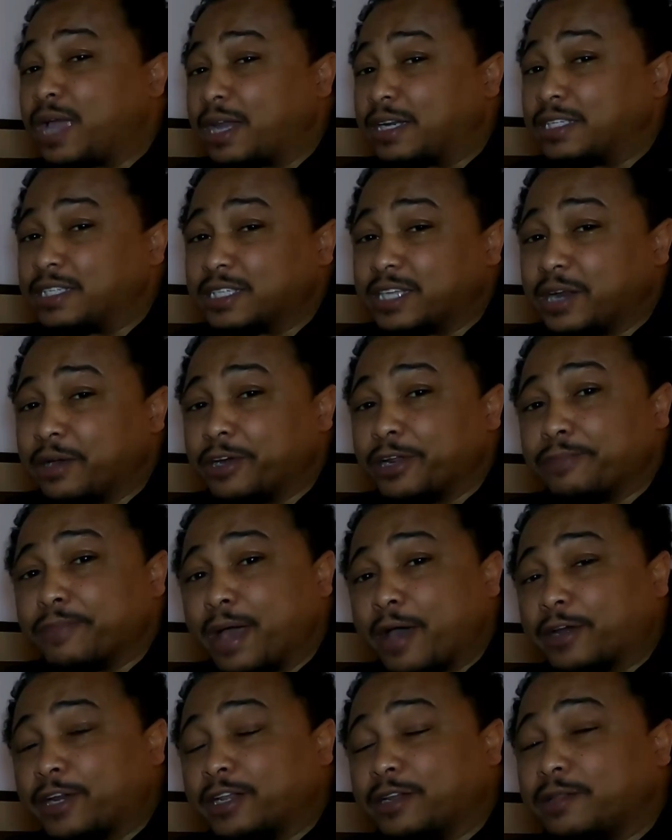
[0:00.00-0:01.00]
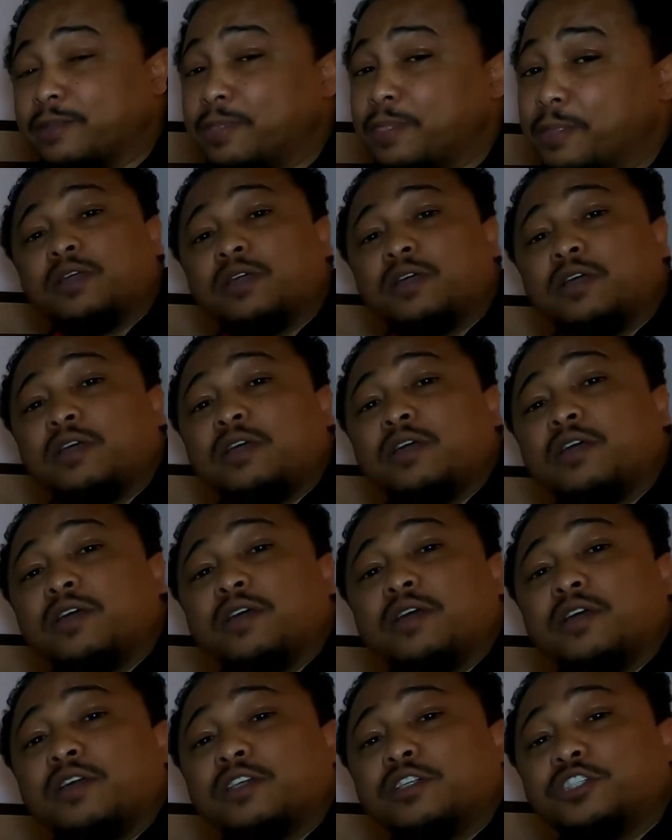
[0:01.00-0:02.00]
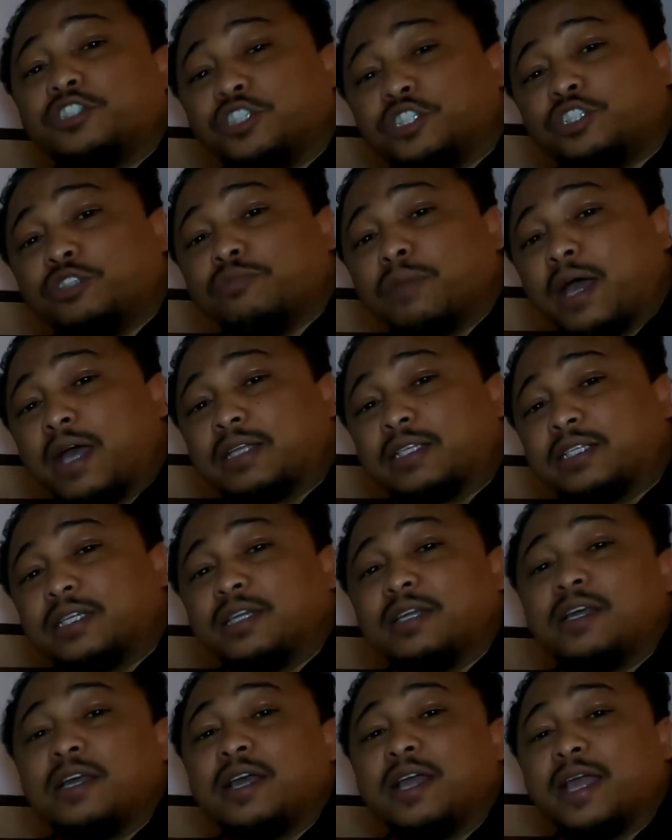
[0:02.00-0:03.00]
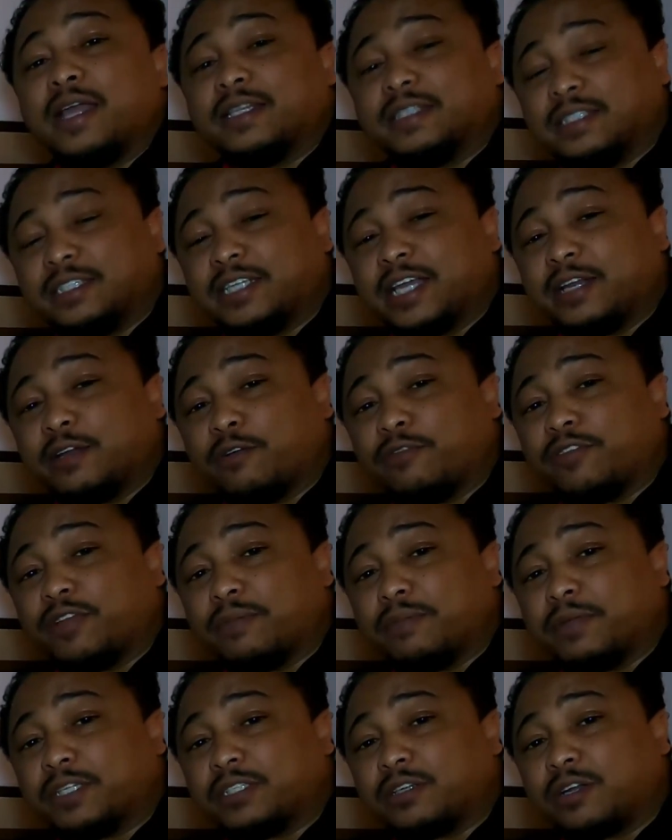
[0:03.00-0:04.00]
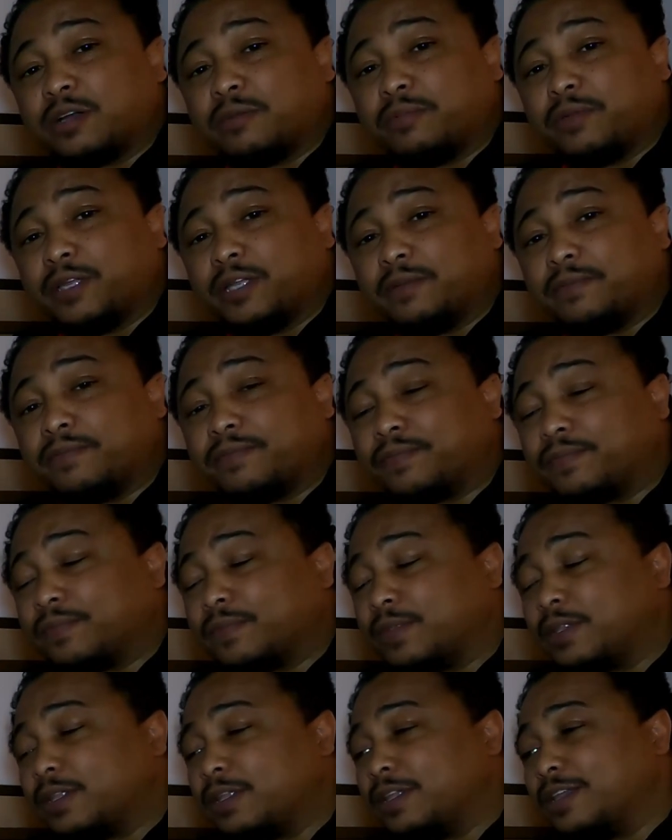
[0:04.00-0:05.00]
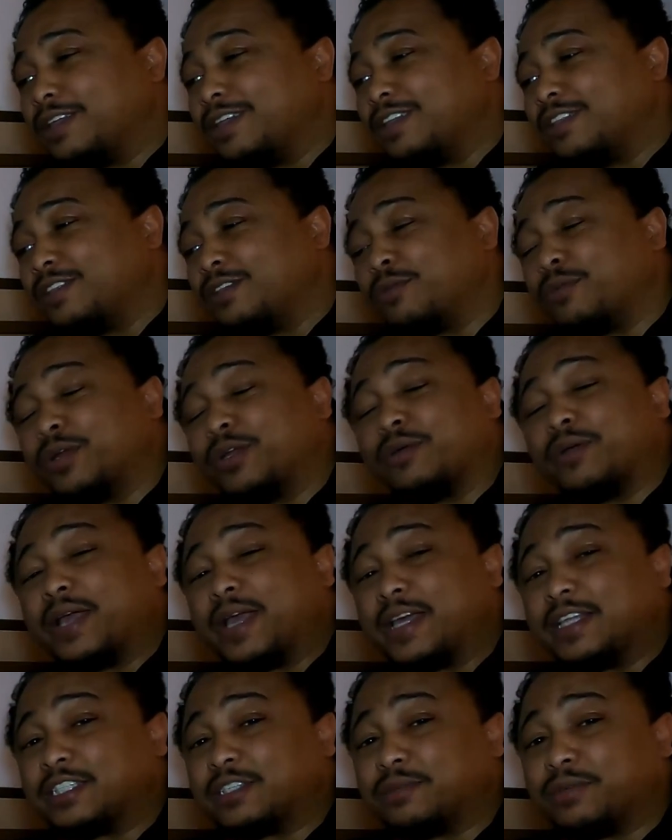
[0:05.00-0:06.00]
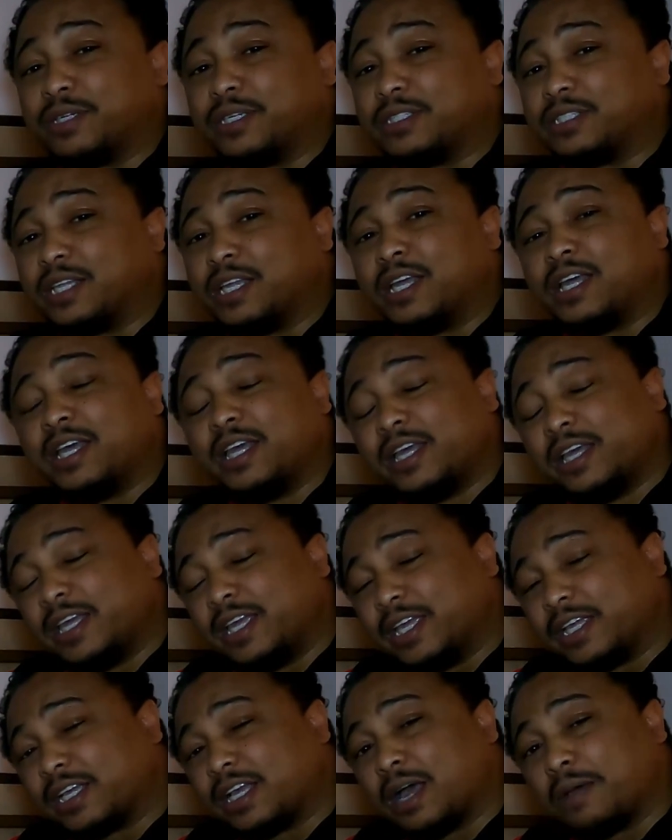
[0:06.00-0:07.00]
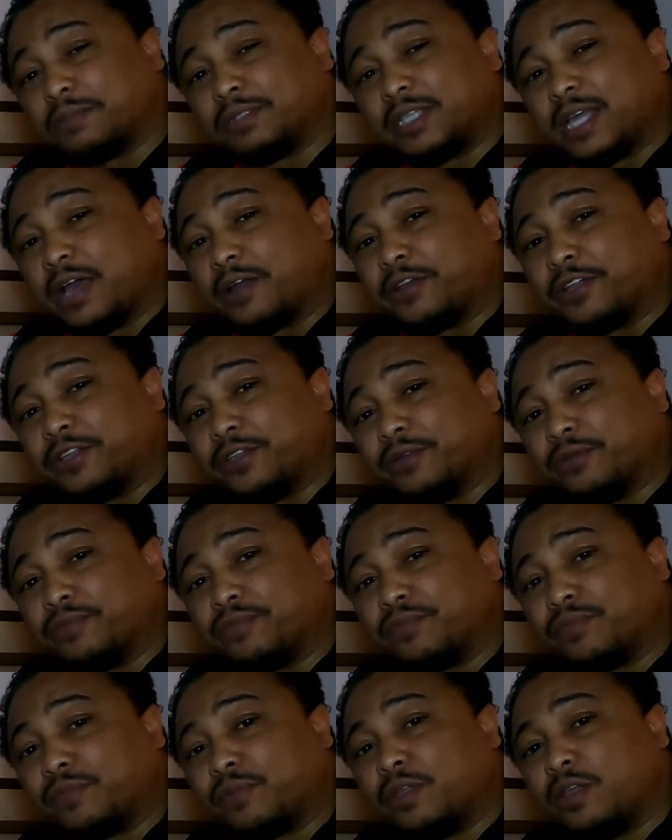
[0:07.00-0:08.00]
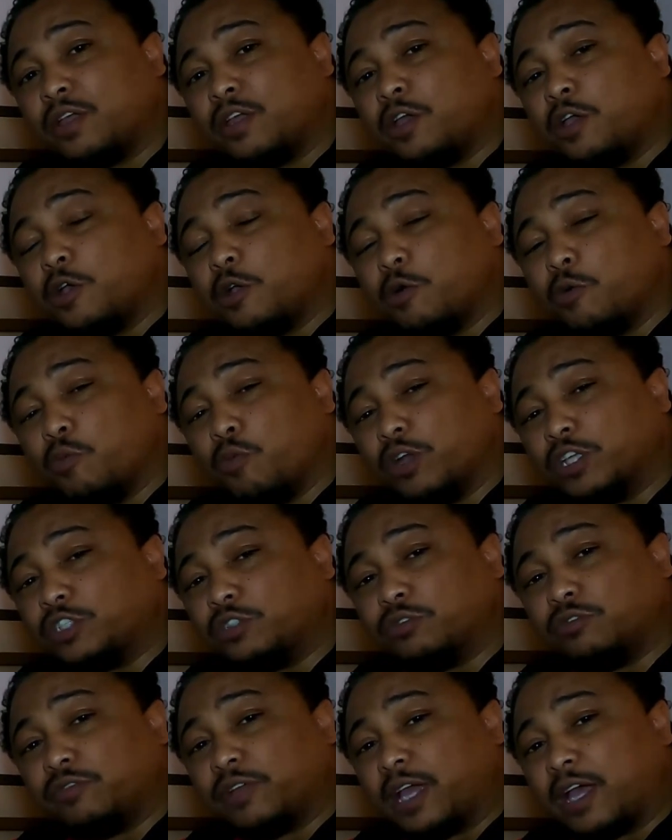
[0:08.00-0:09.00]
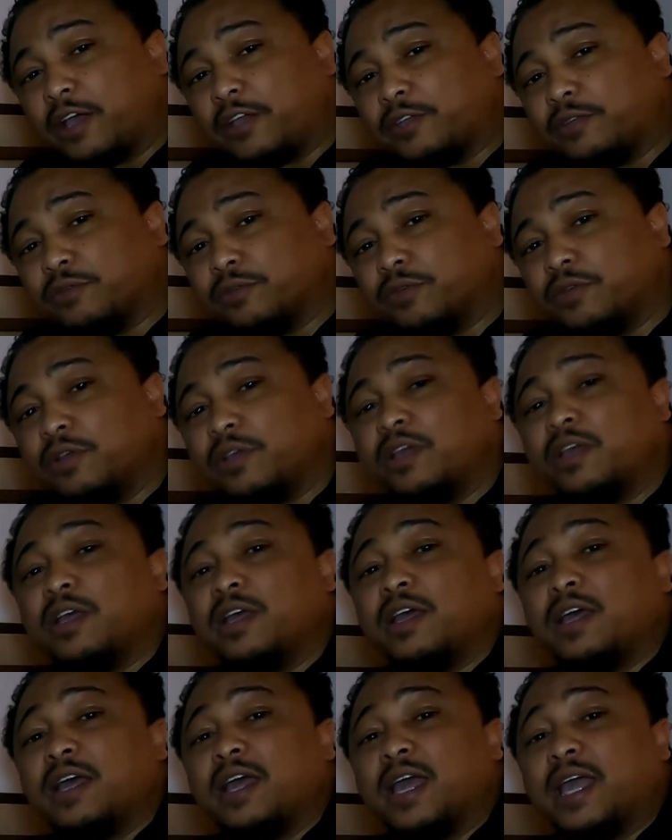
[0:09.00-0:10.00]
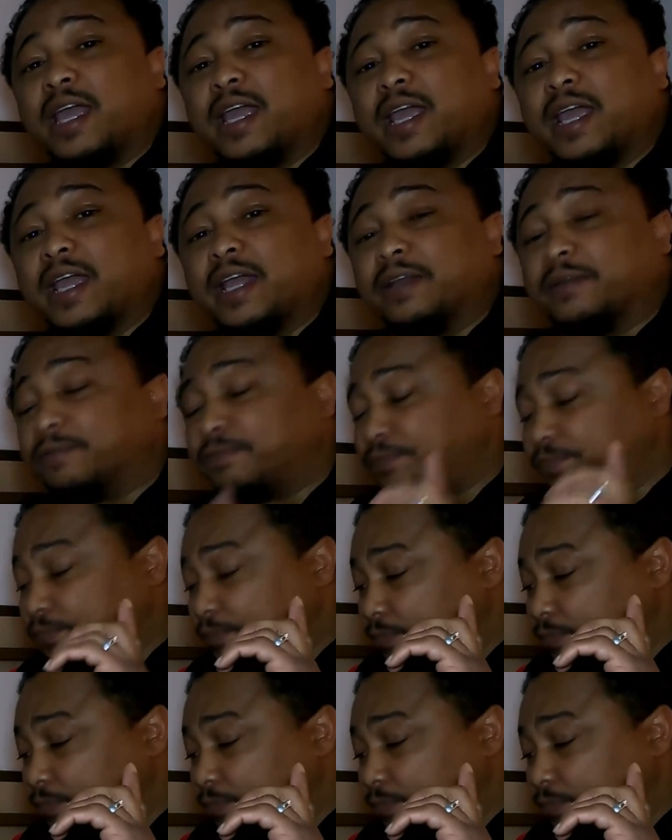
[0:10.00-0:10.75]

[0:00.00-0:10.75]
kind of scary about it. Should you buy a C8 over MSRP? The real answer is it comes down to you, what you value and